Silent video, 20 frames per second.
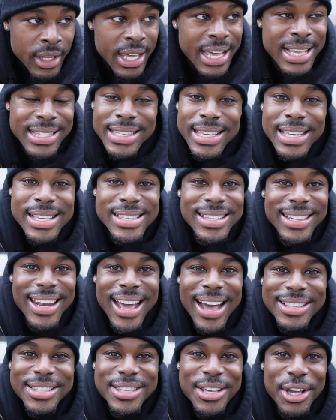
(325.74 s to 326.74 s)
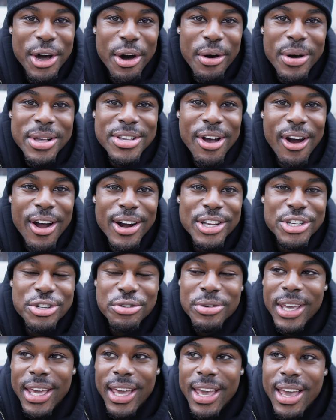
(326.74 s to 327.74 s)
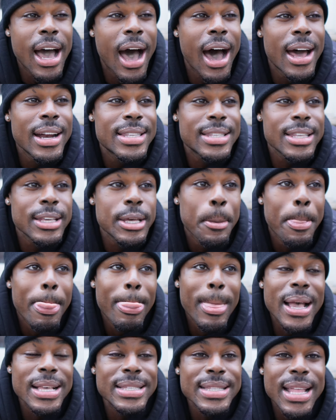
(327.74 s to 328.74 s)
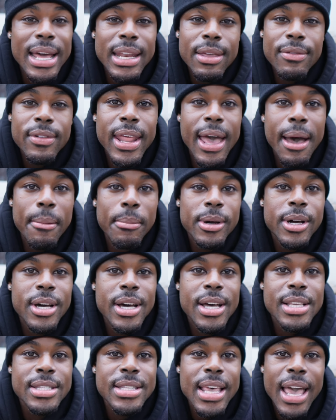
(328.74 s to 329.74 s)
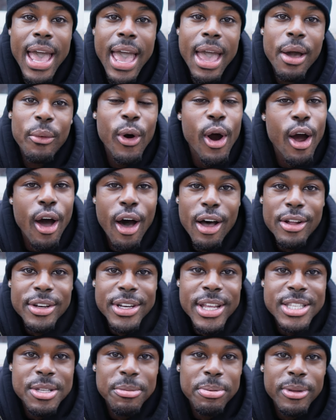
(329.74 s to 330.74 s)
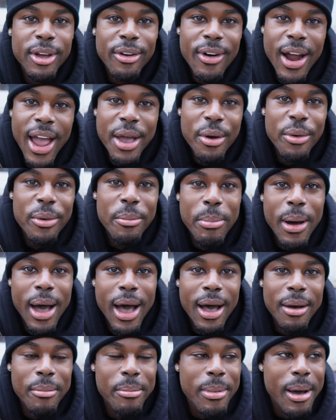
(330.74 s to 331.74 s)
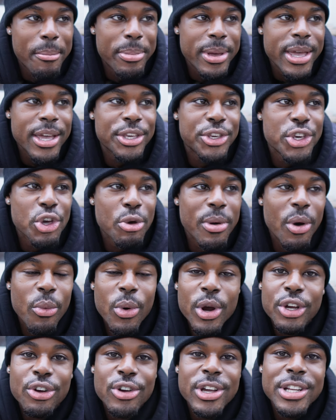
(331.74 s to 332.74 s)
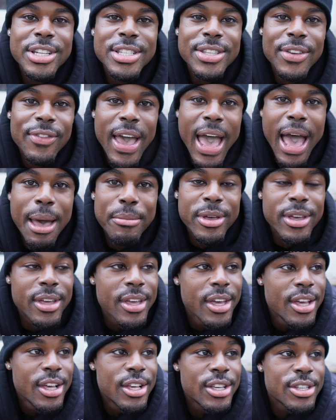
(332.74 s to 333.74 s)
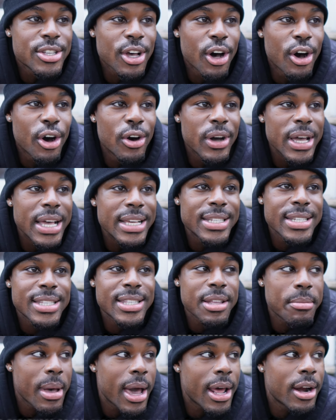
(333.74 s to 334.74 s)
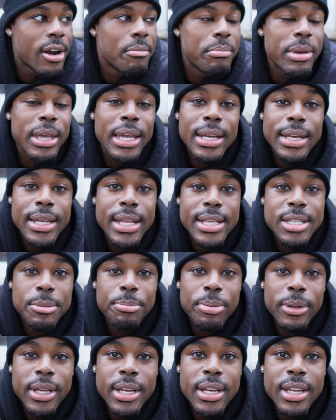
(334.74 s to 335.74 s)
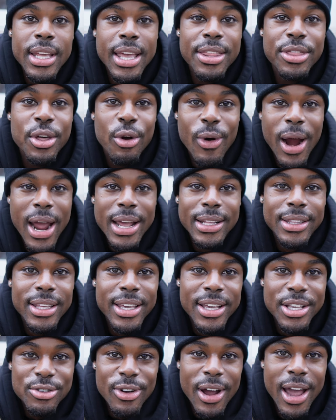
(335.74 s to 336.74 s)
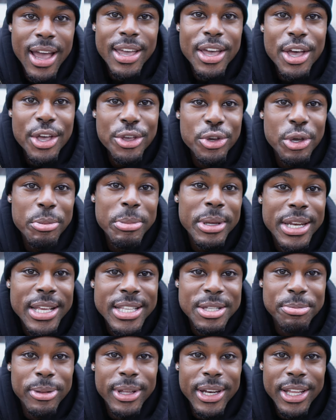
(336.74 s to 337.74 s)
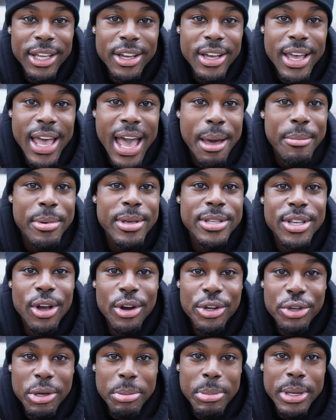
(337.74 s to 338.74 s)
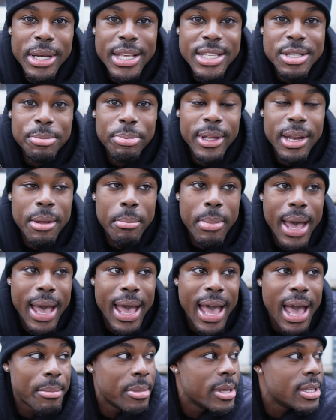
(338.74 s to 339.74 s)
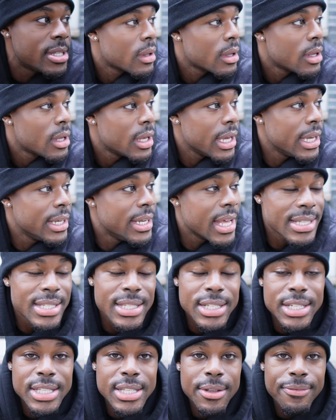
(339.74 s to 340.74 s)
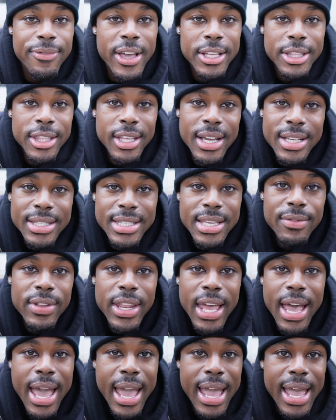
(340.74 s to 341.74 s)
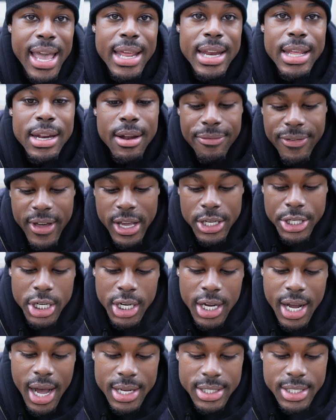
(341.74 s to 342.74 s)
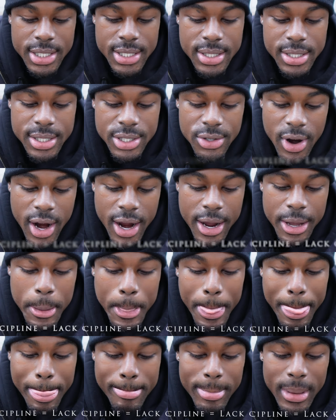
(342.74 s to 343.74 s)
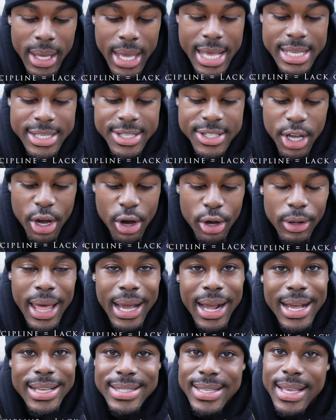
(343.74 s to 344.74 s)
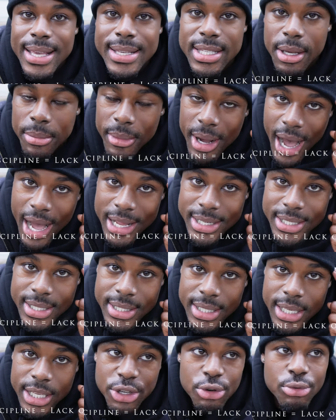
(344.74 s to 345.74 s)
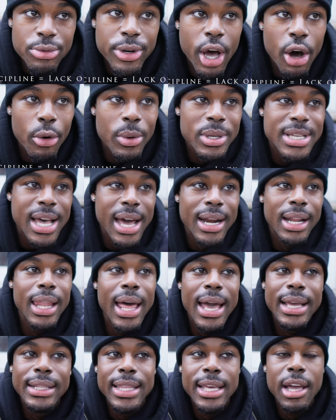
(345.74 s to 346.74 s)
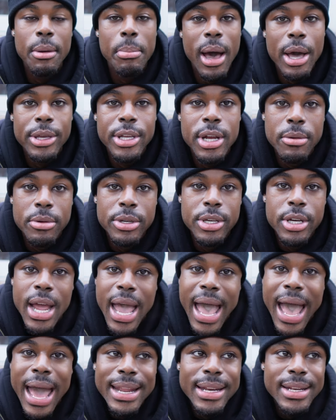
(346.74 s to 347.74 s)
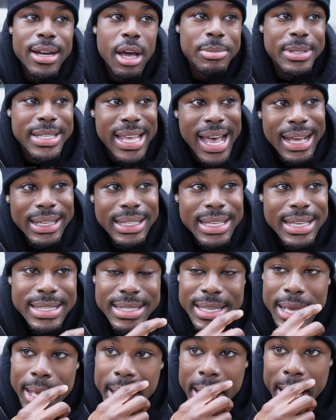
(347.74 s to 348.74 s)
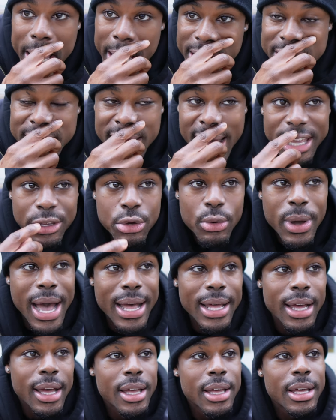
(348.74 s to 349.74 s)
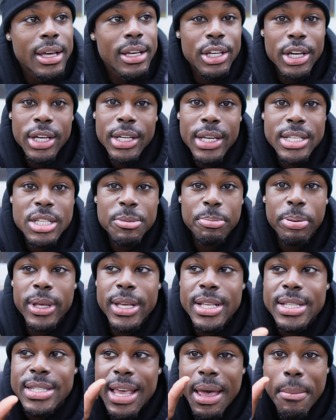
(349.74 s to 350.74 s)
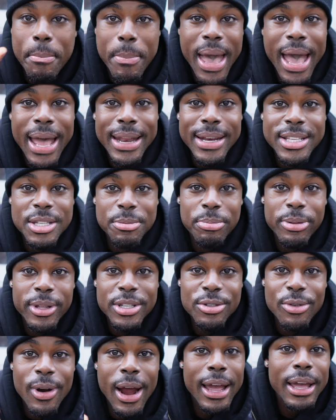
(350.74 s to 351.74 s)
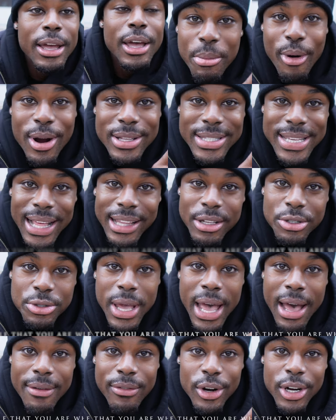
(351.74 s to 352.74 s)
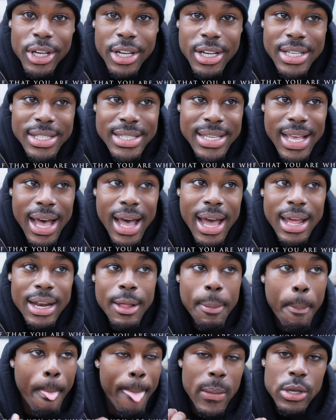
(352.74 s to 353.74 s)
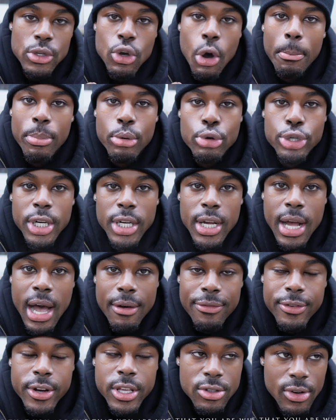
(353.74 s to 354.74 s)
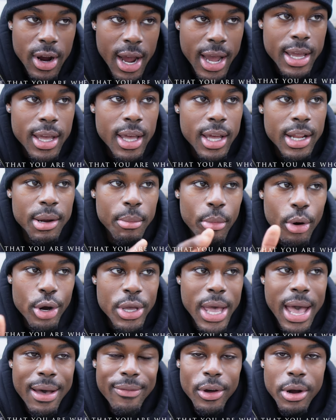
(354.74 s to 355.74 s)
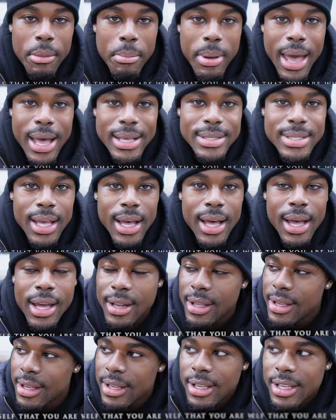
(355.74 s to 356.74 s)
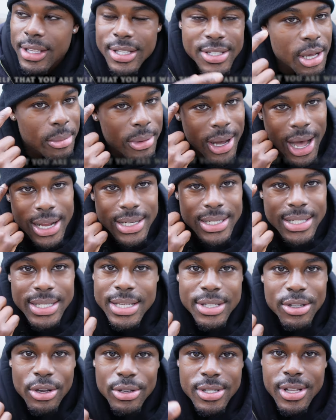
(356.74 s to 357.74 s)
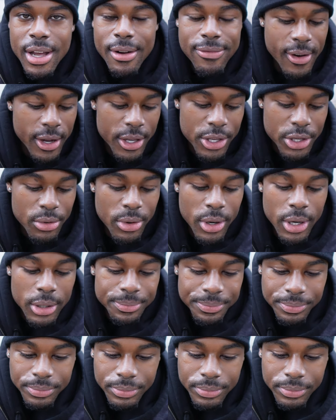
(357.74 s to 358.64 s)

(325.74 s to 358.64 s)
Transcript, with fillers: It's easy not to go as hard as you can. Honestly, it's not even that because we're all disciplined, right? By by being human, we're creatures of habit. So it's just a matter of being disciplined in the right things, right? You can be disciplined in good habits or you can be disciplined in bad habits. It doesn't just affect the activity at hand, it affects your consciousness, right? And so, like I said, subconsciously, you know, it's kind of like think about your you're adding up tallies, and it's like you got good disciplines and bad disciplines, right? The more tallies you have on the good side, it's gonna boost your confidence, right? The more you have on the bad side, subconsciously, it's gonna start fucking you up.